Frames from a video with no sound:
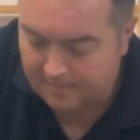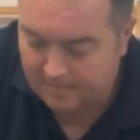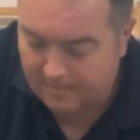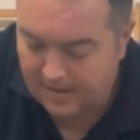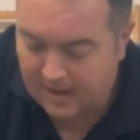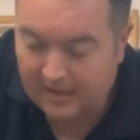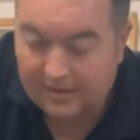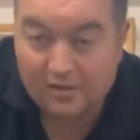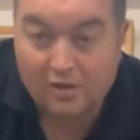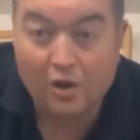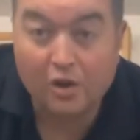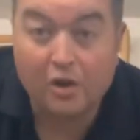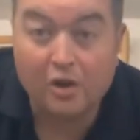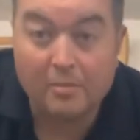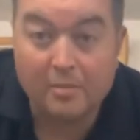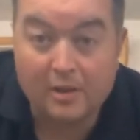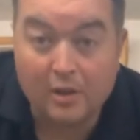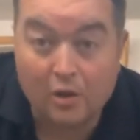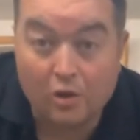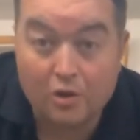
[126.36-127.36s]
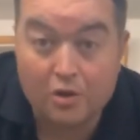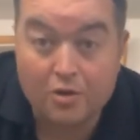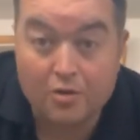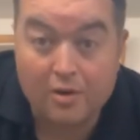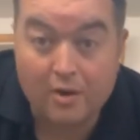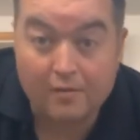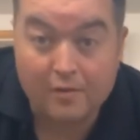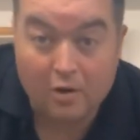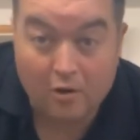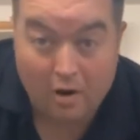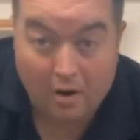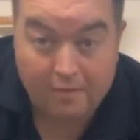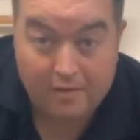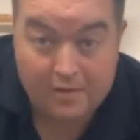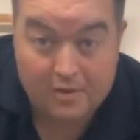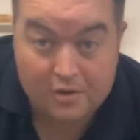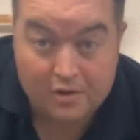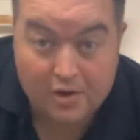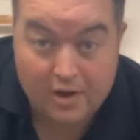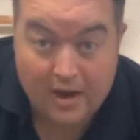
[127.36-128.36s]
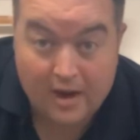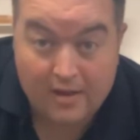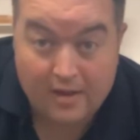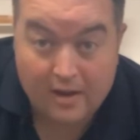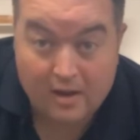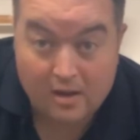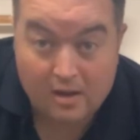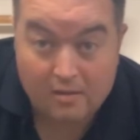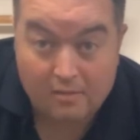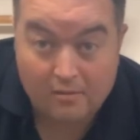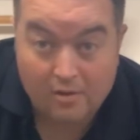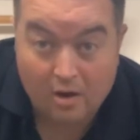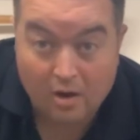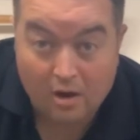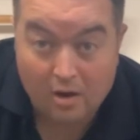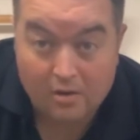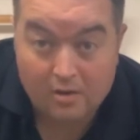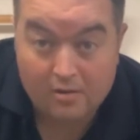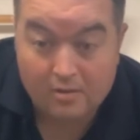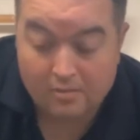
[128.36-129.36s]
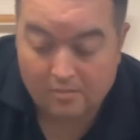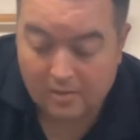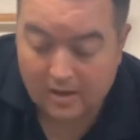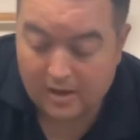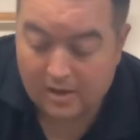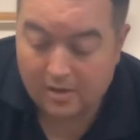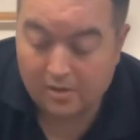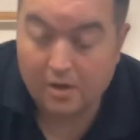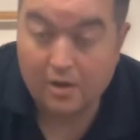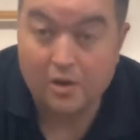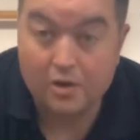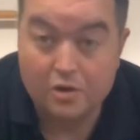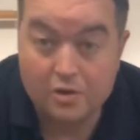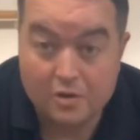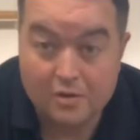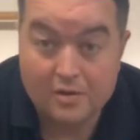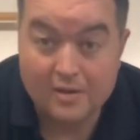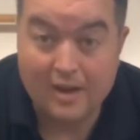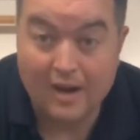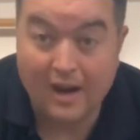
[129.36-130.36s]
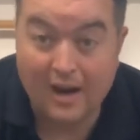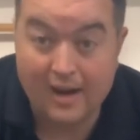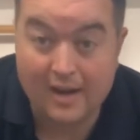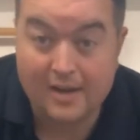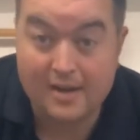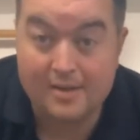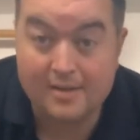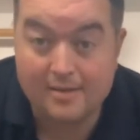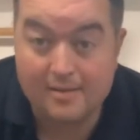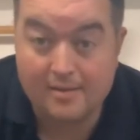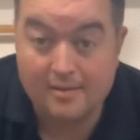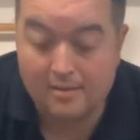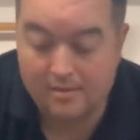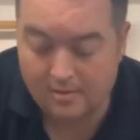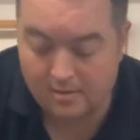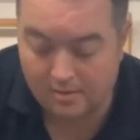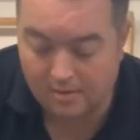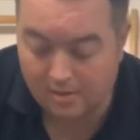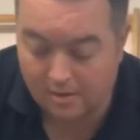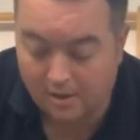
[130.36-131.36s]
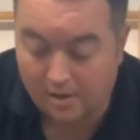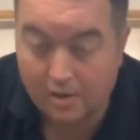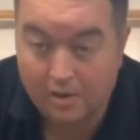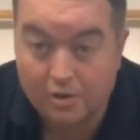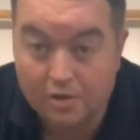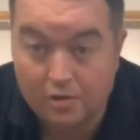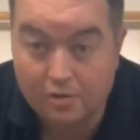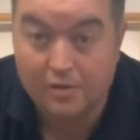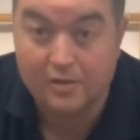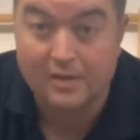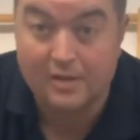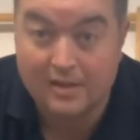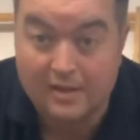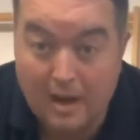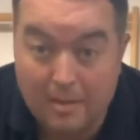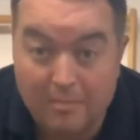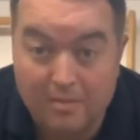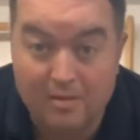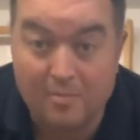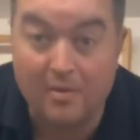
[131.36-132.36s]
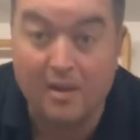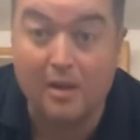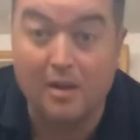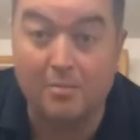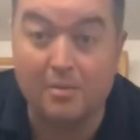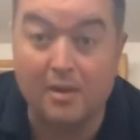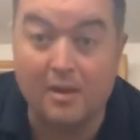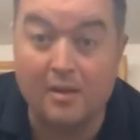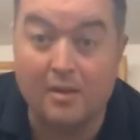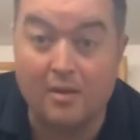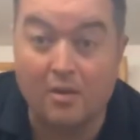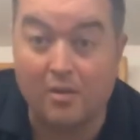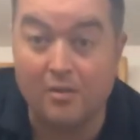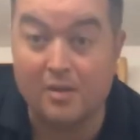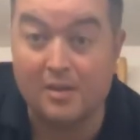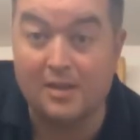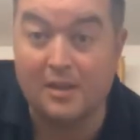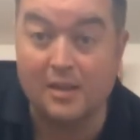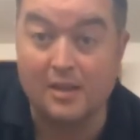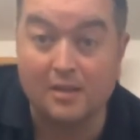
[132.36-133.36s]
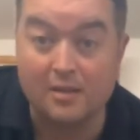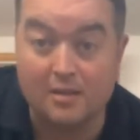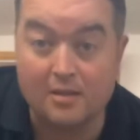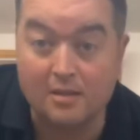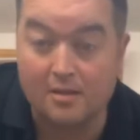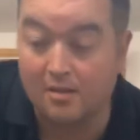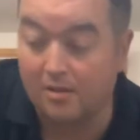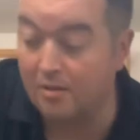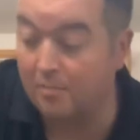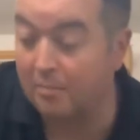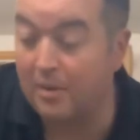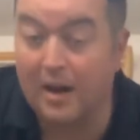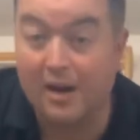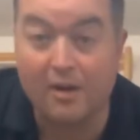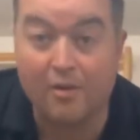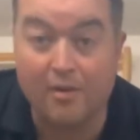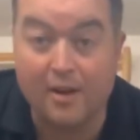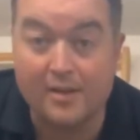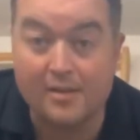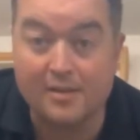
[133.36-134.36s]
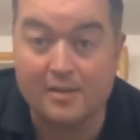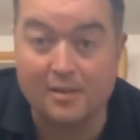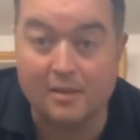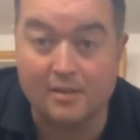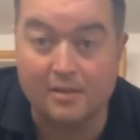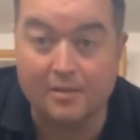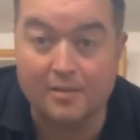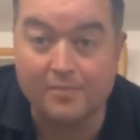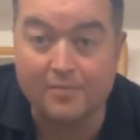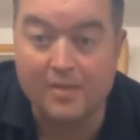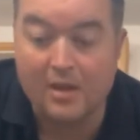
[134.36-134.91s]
It's not going to be the luxury of your office chair that you've got where you can adjust the height, you can adjust the depth maybe, or the tilt, or the backrest tilt.